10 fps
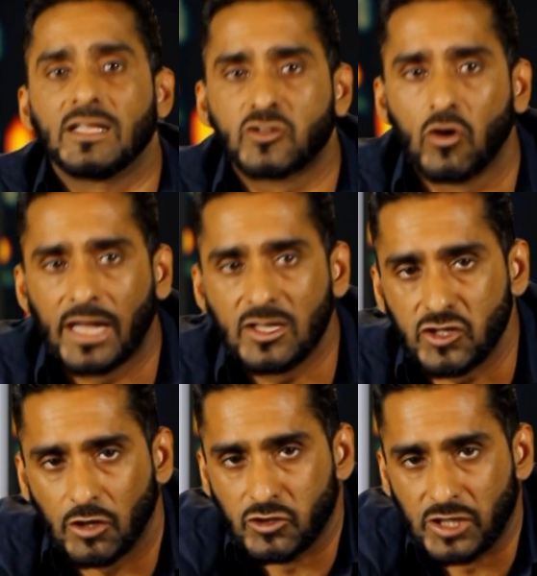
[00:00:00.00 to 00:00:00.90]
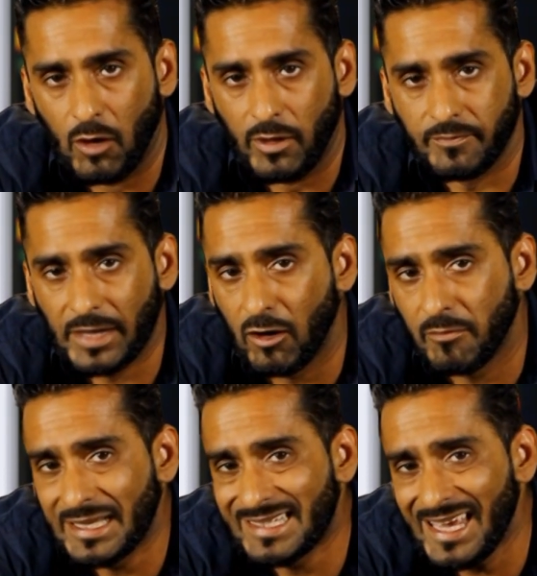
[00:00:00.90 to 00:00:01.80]
let's talk NGOs, shall we? Now,
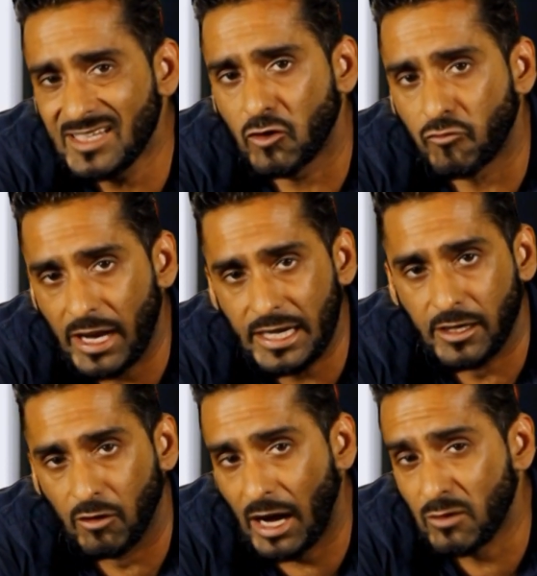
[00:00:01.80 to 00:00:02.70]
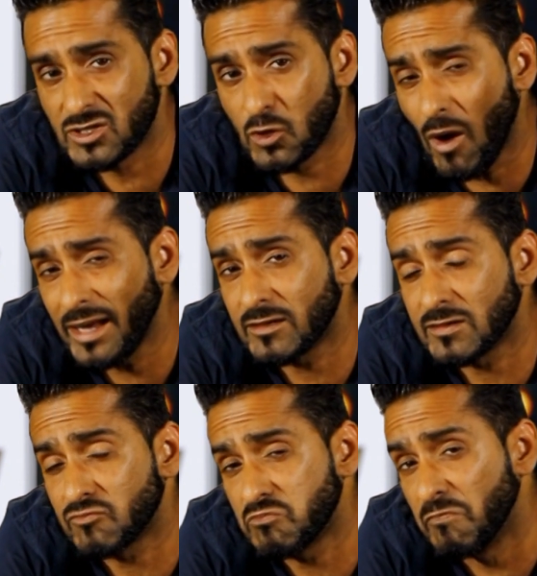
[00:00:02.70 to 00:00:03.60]
in my days on radio, I was quite
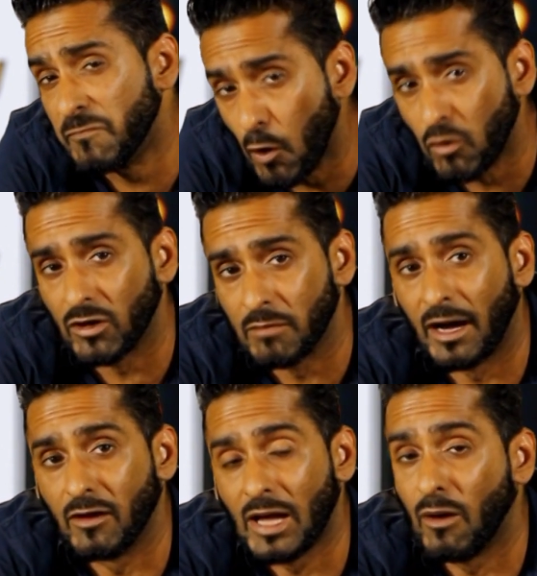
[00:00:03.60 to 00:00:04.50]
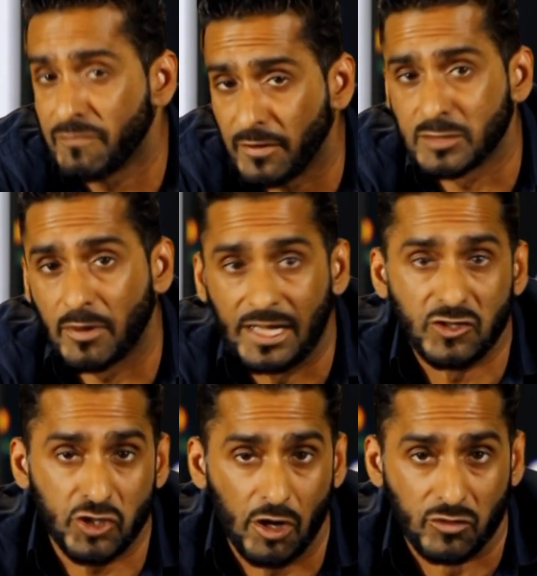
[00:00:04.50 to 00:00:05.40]
vocal about how I felt about
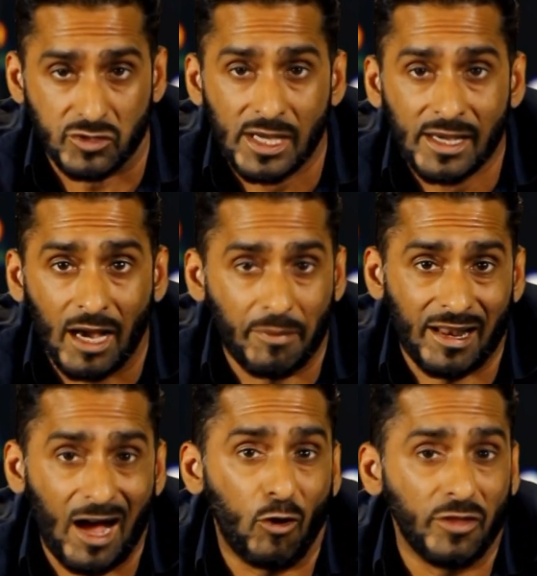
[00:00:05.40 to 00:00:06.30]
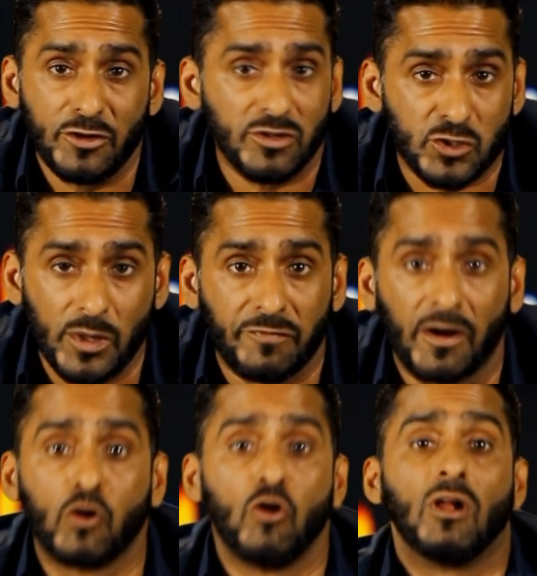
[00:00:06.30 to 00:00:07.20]
NGOs, about how all they do is sweet
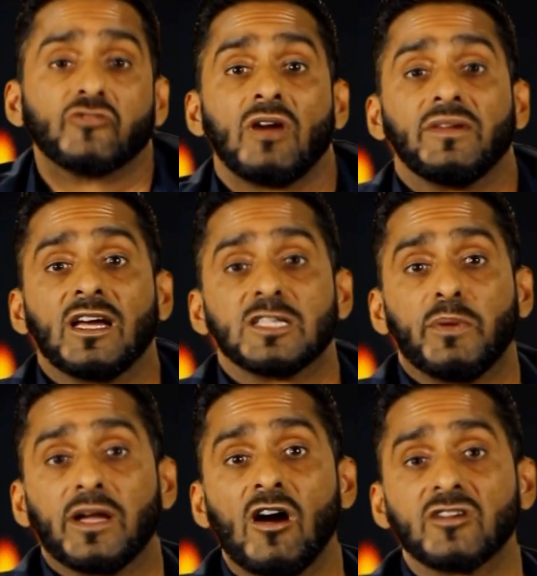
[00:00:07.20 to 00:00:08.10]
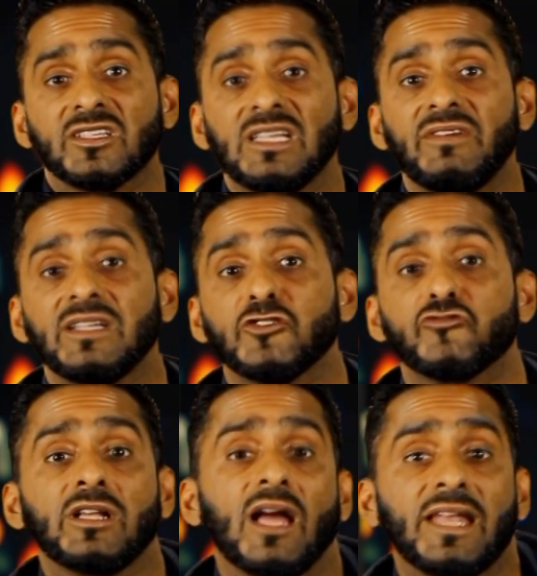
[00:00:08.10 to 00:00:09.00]
f while driving nice big cars and living in the
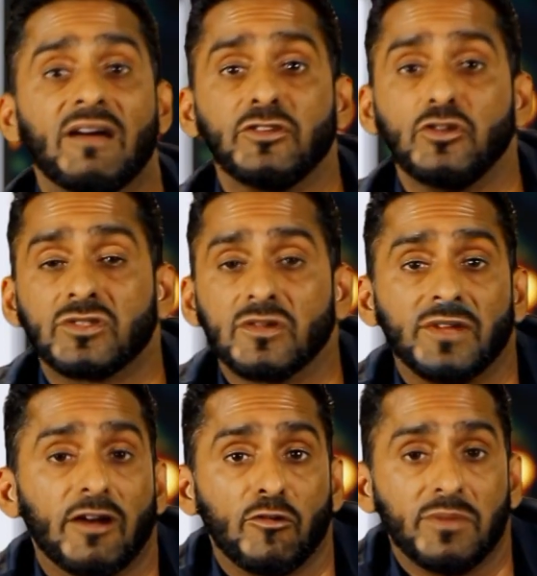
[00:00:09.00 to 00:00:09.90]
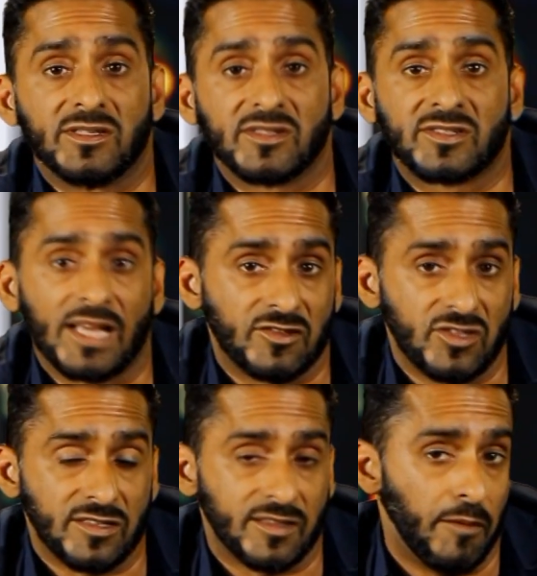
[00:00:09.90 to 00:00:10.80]
tree-lined avenues of Nairobi's
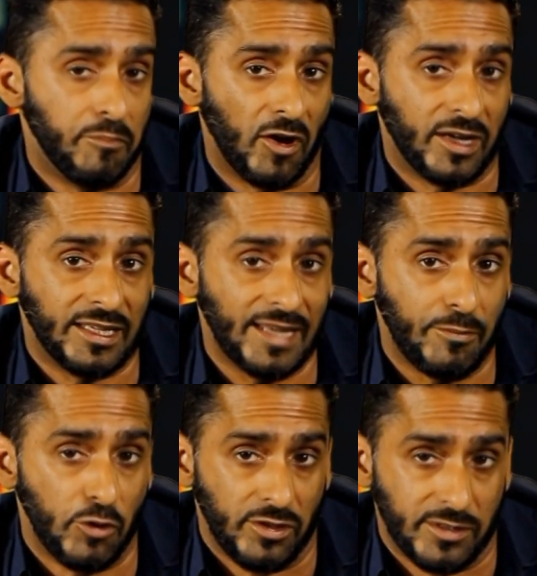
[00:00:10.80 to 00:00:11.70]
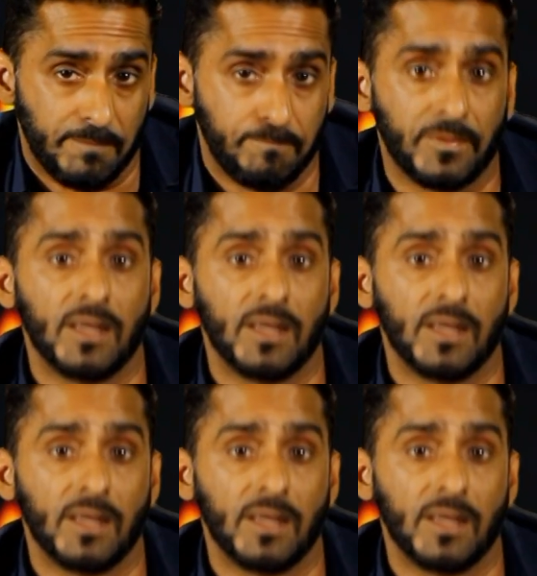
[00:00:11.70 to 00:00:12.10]
sexiest upmarket neighborhoods.